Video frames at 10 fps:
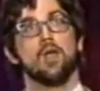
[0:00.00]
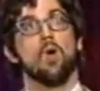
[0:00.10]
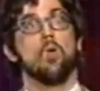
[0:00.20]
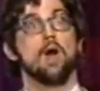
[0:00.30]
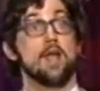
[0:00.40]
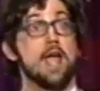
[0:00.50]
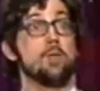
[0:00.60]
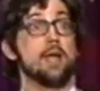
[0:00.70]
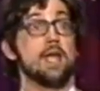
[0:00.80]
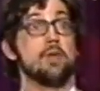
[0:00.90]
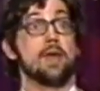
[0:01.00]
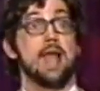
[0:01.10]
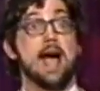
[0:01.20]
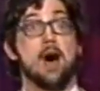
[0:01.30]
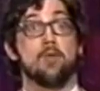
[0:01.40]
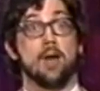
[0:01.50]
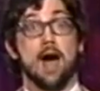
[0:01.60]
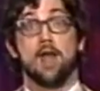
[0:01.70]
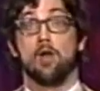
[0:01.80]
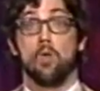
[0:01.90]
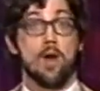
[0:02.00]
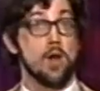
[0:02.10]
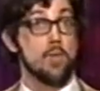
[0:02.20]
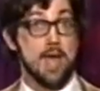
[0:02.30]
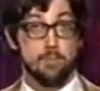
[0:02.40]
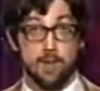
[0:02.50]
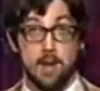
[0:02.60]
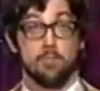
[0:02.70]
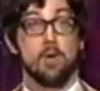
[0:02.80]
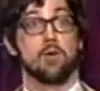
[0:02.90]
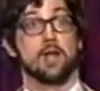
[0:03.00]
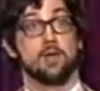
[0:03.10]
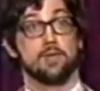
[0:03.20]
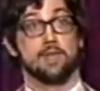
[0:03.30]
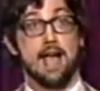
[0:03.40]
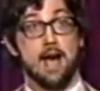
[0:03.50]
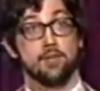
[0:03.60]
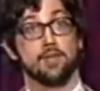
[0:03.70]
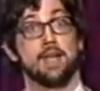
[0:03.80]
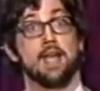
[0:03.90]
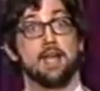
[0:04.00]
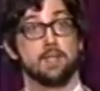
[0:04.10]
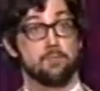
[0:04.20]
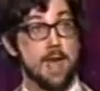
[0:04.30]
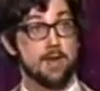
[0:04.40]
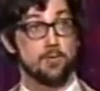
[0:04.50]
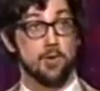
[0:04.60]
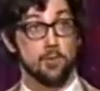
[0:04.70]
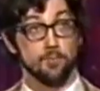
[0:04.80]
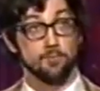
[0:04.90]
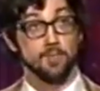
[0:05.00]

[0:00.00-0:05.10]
one night when he went out, I don't know where he went, but I broke into his house and hid in his bedroom.